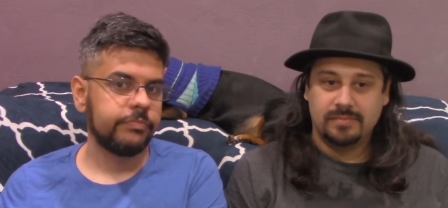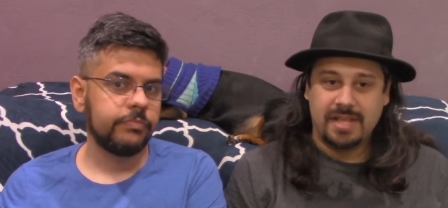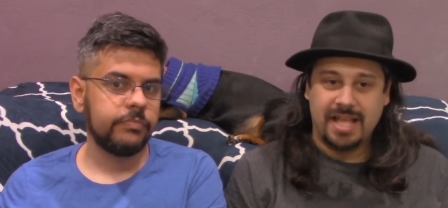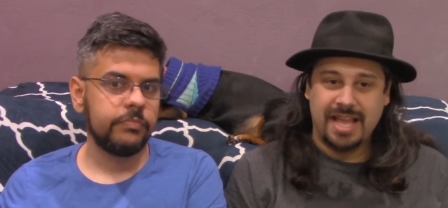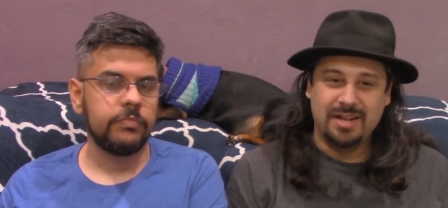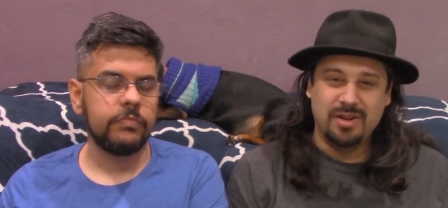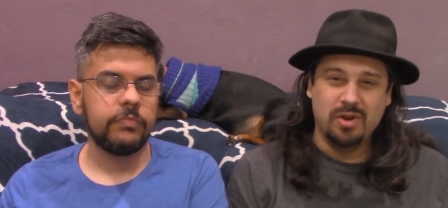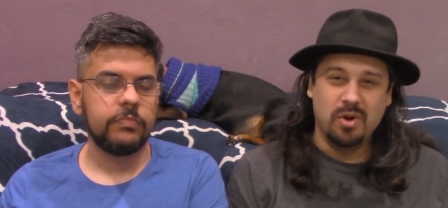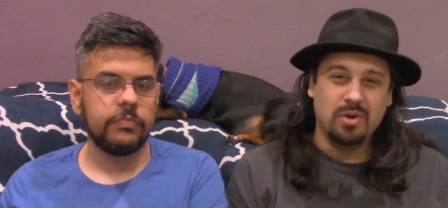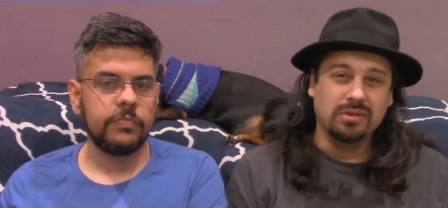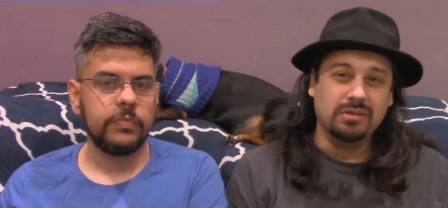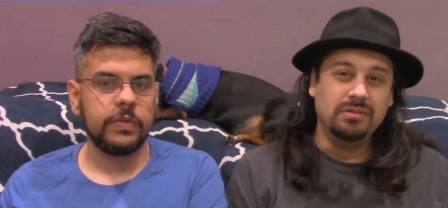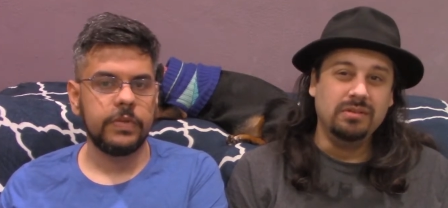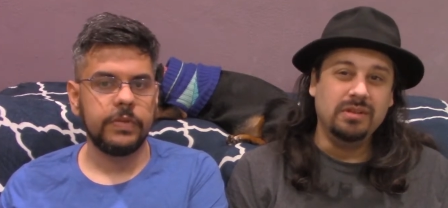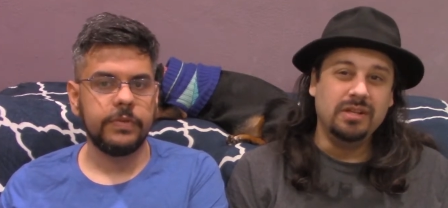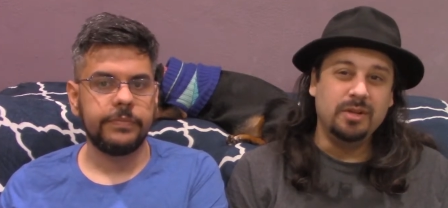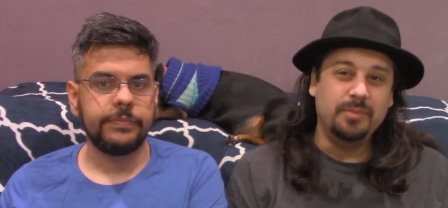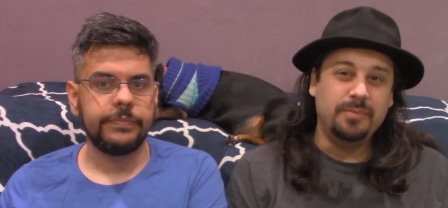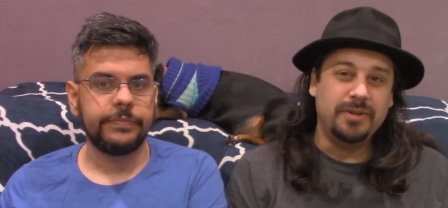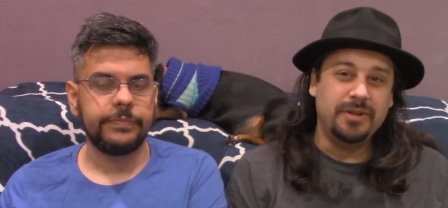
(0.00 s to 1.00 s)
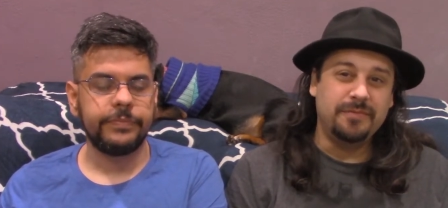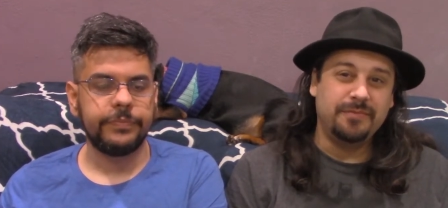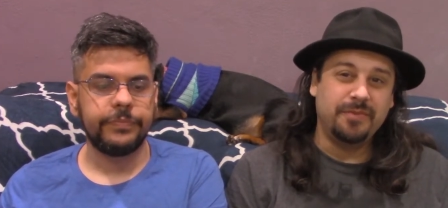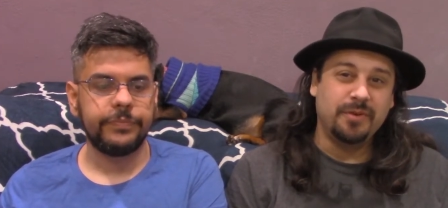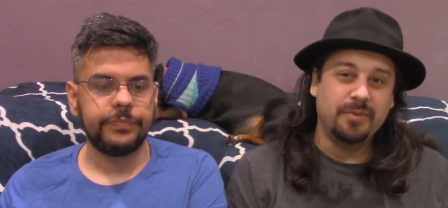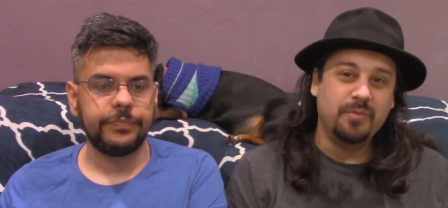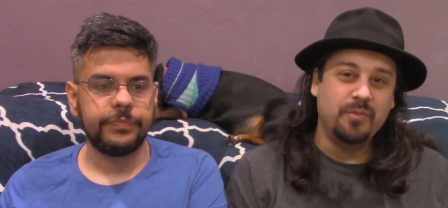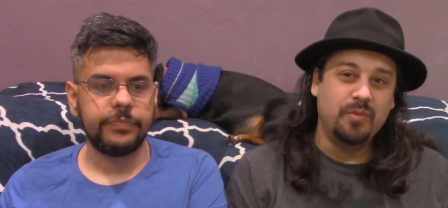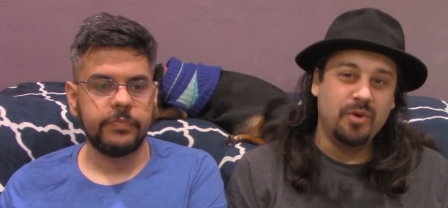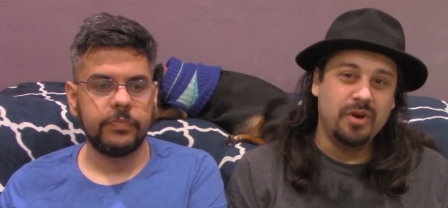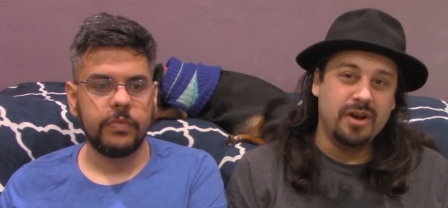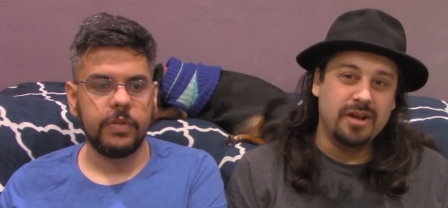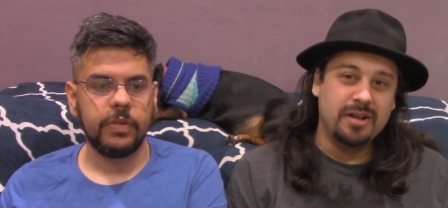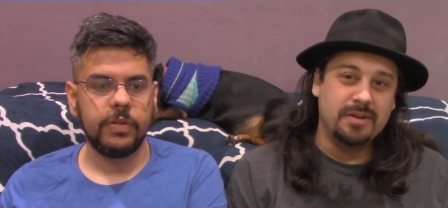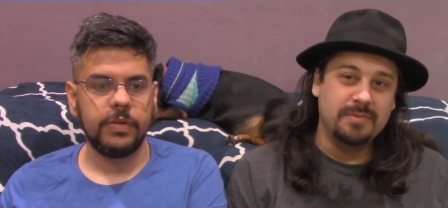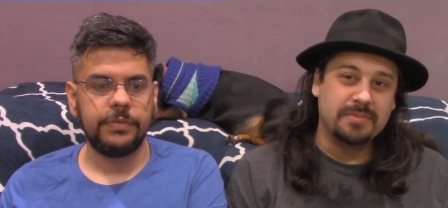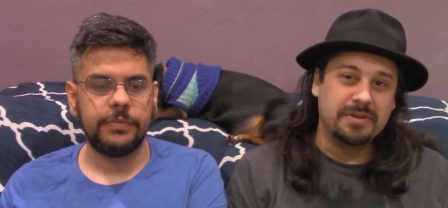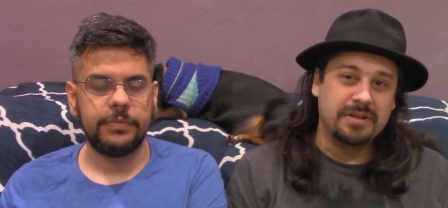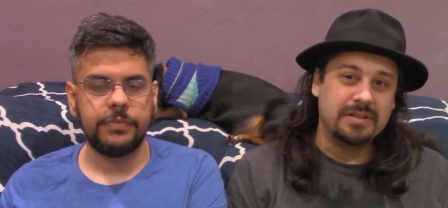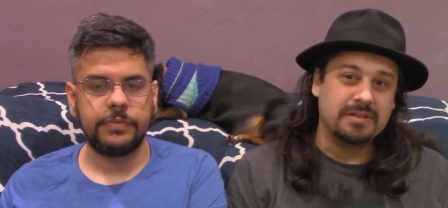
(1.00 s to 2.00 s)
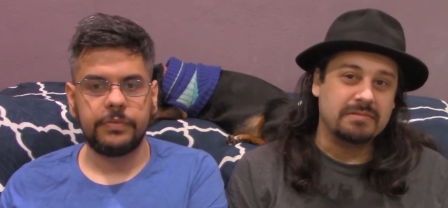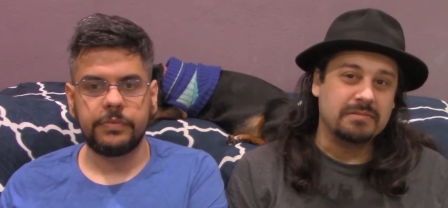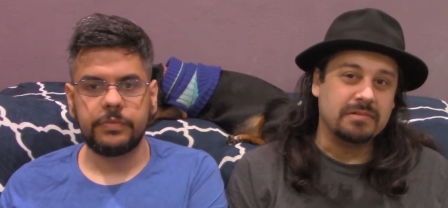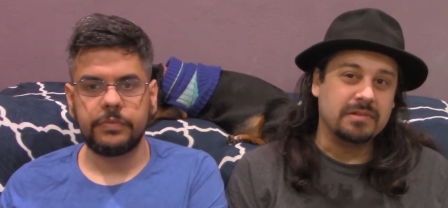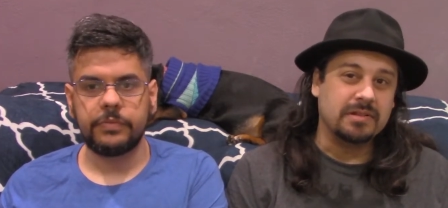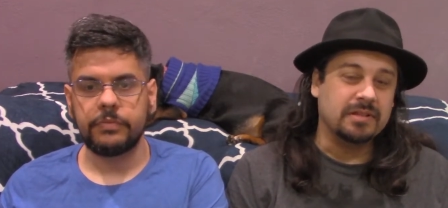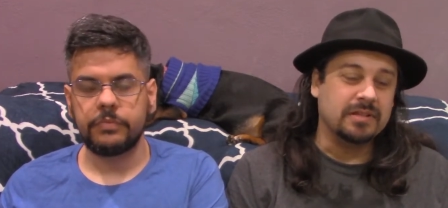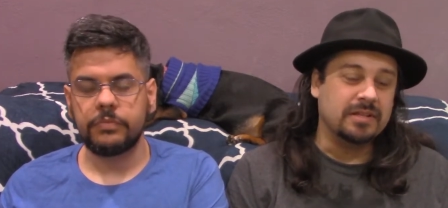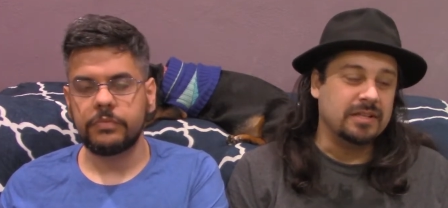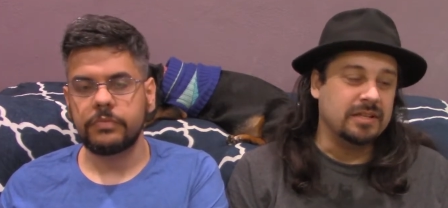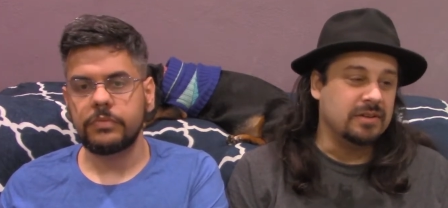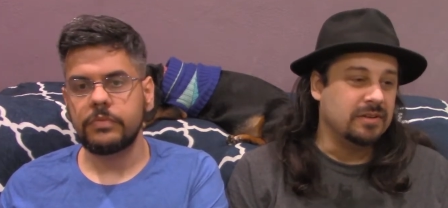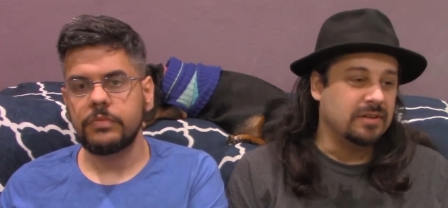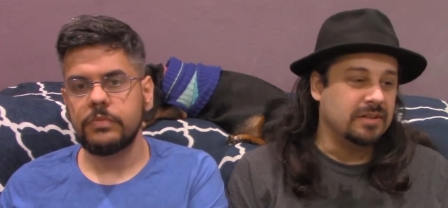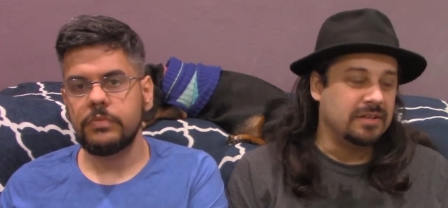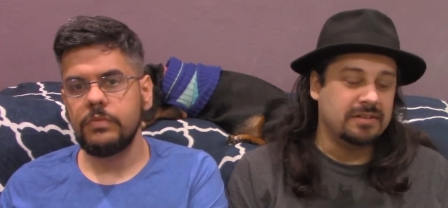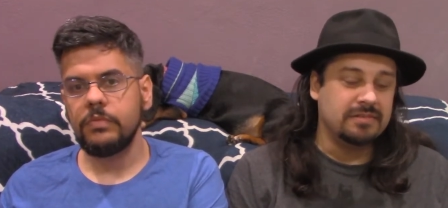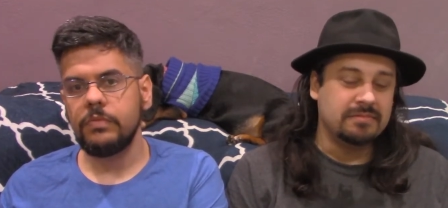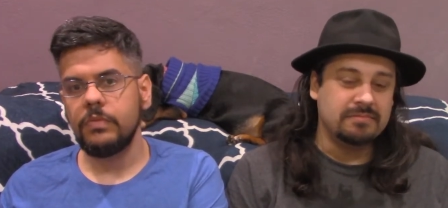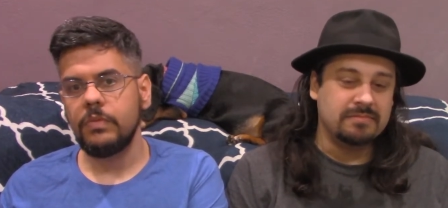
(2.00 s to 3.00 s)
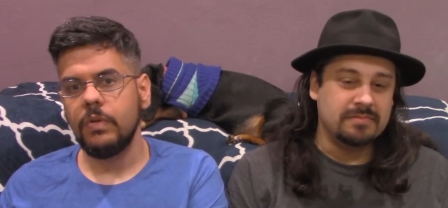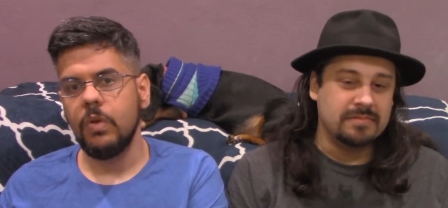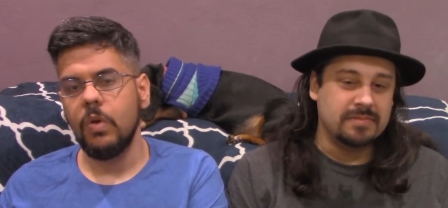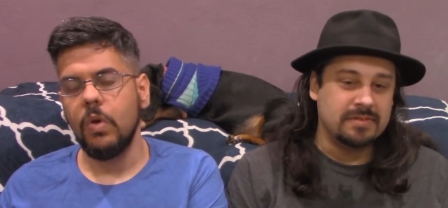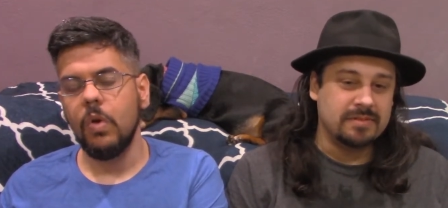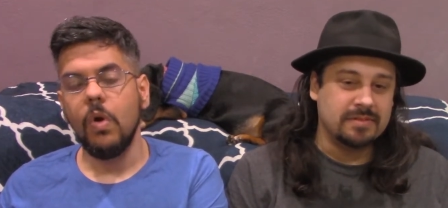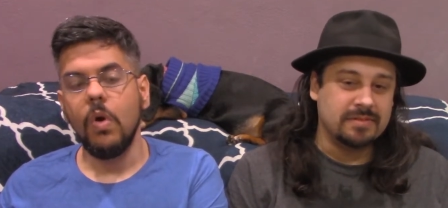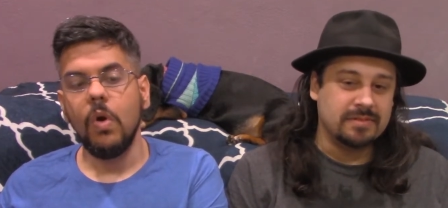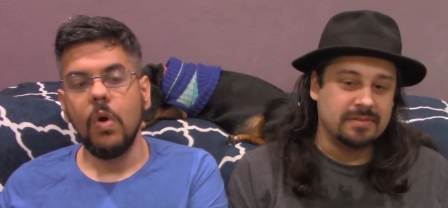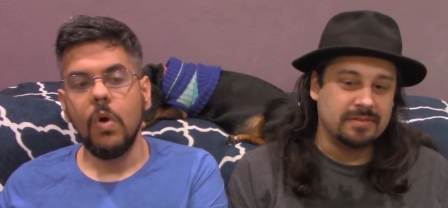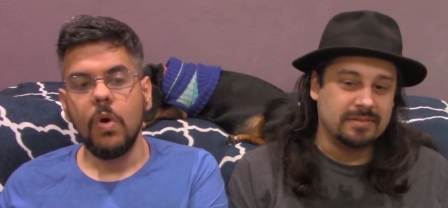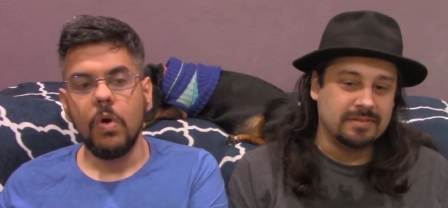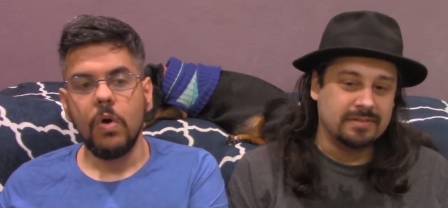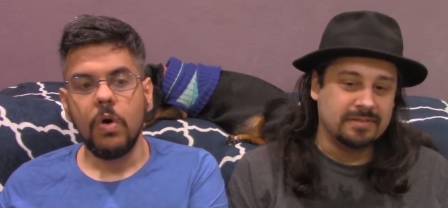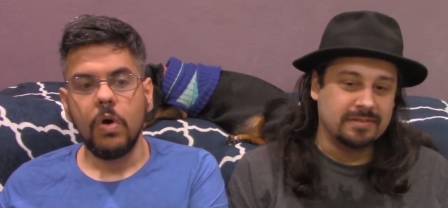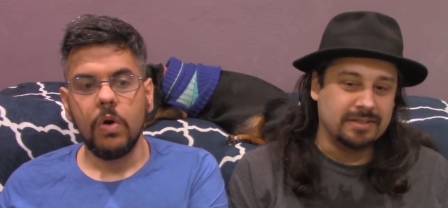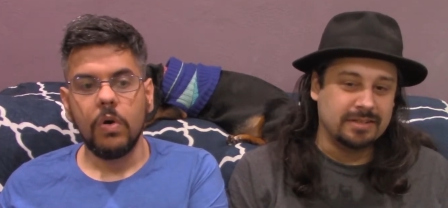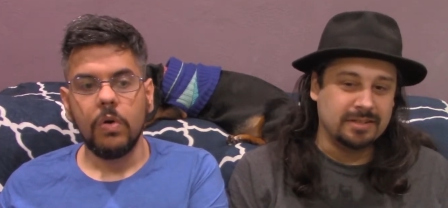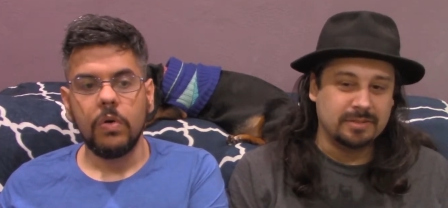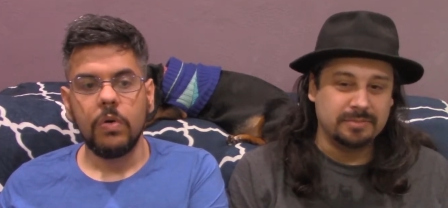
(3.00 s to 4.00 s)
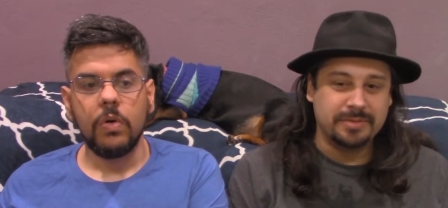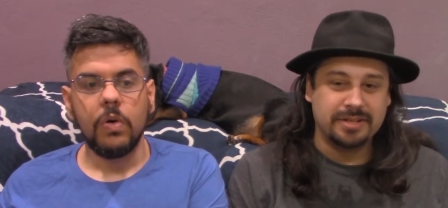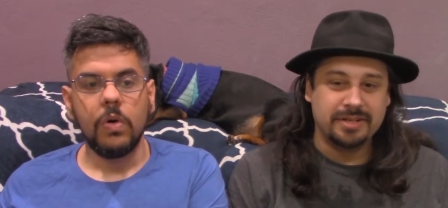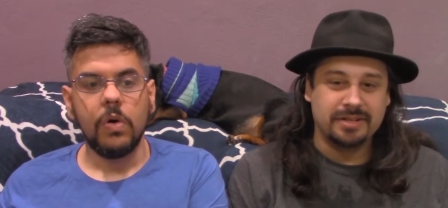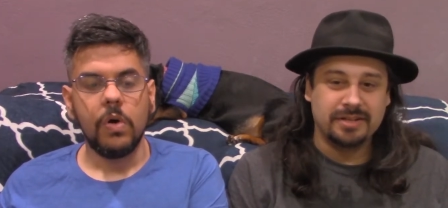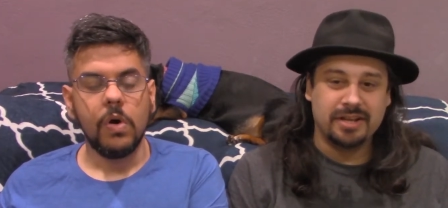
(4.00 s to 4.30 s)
Speaker 1: I know a little bit from one, but literally a little bit